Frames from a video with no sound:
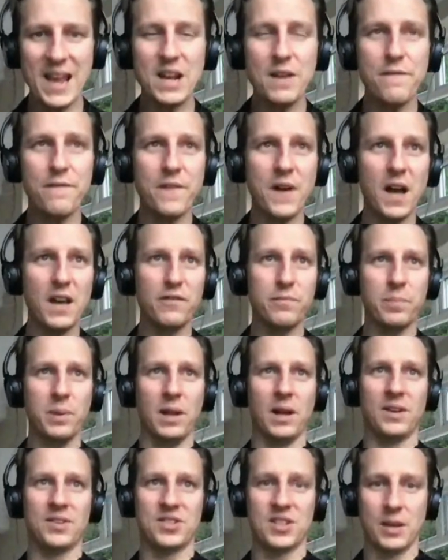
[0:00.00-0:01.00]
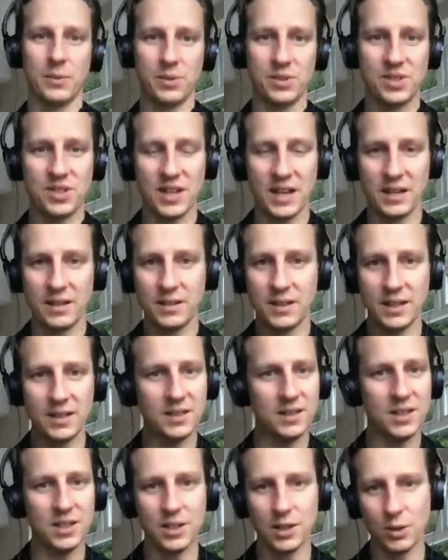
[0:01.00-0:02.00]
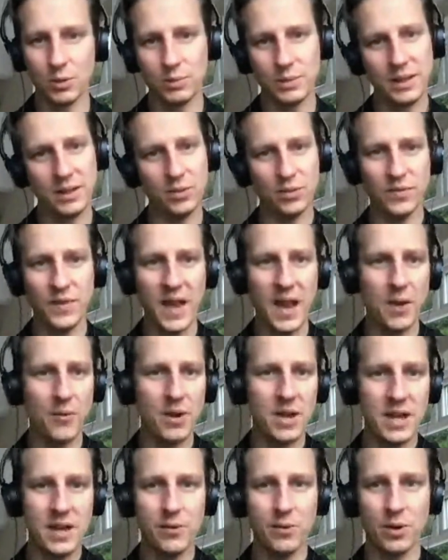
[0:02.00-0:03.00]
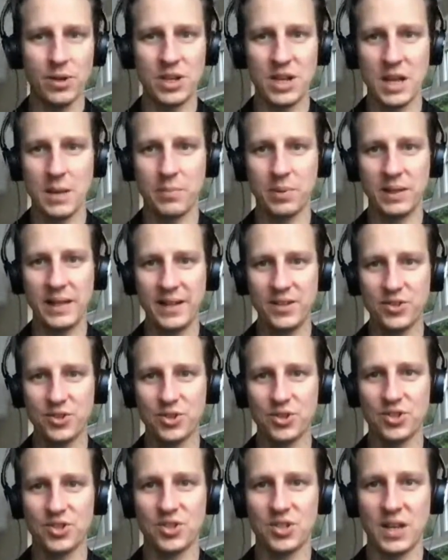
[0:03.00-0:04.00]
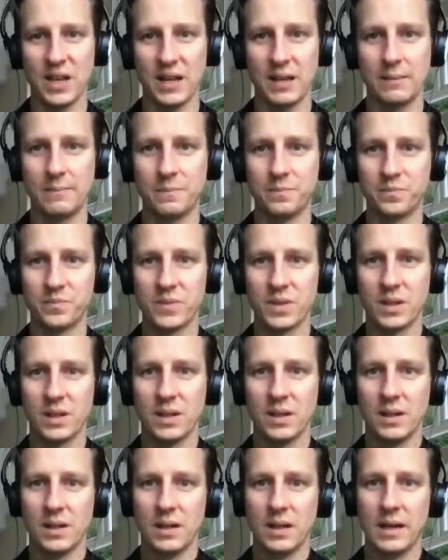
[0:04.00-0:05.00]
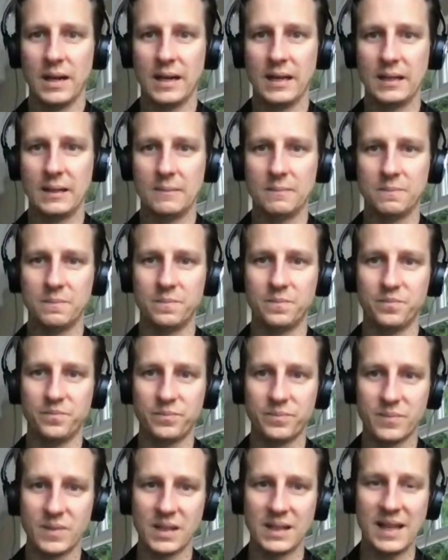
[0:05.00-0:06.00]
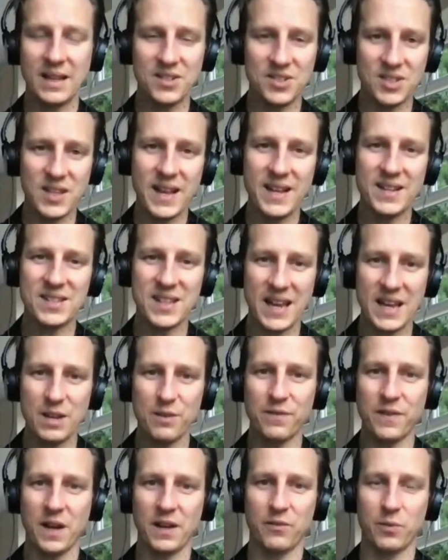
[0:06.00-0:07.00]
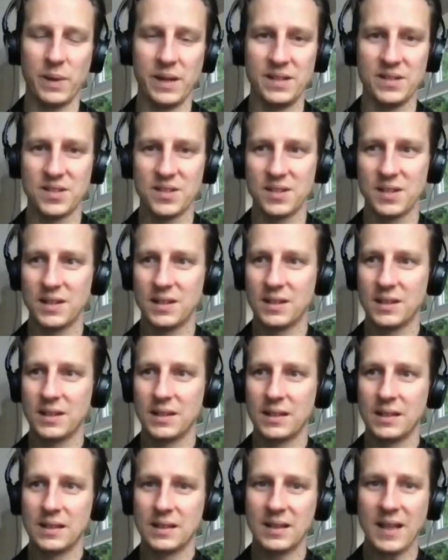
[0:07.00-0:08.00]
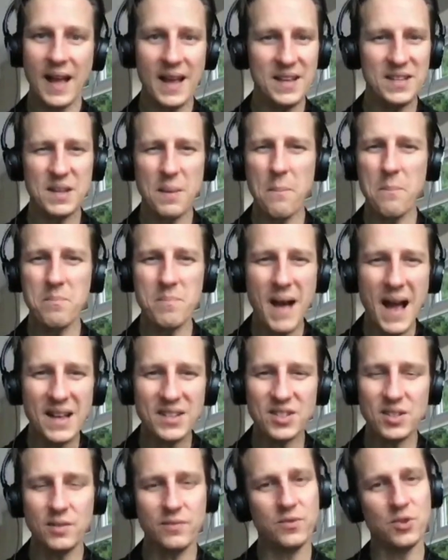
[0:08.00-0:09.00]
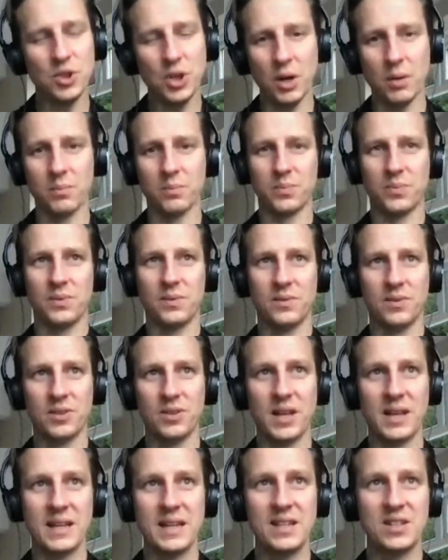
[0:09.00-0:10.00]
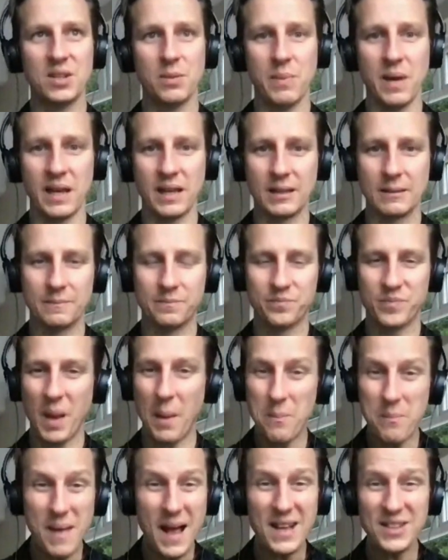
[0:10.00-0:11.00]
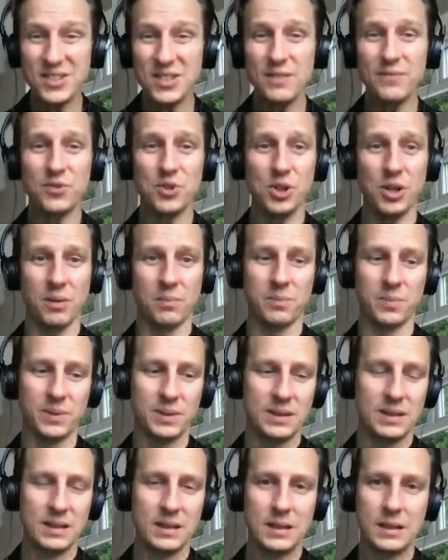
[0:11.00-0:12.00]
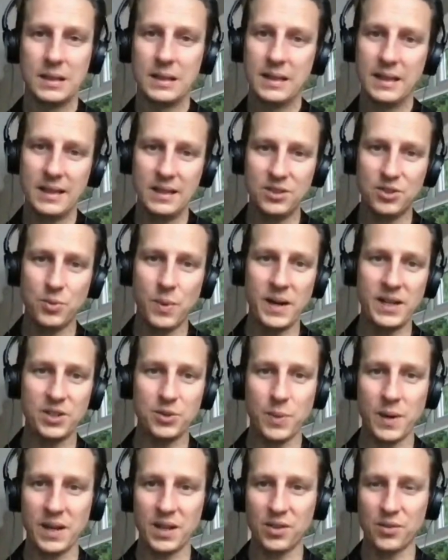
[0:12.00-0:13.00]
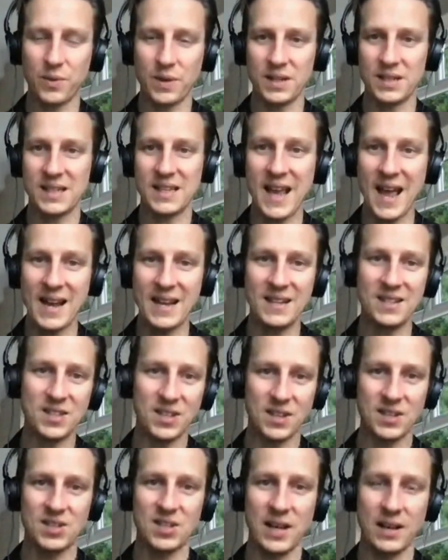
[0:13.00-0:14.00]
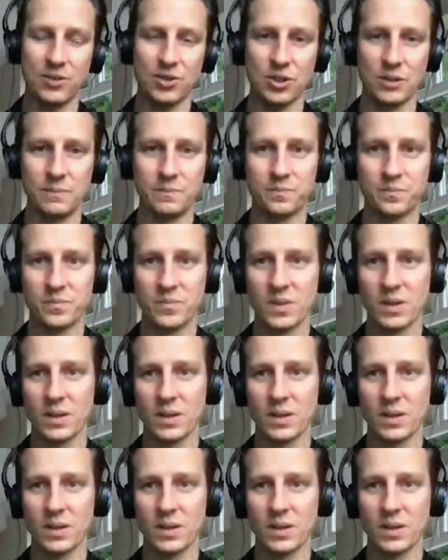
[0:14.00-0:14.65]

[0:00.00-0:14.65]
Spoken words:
plus, I would say. And, you know, it'll vary year on year, but let's just say, it's 85 wins. That is a massive jump that they need to make. Massive jump in 2023 to get into contention.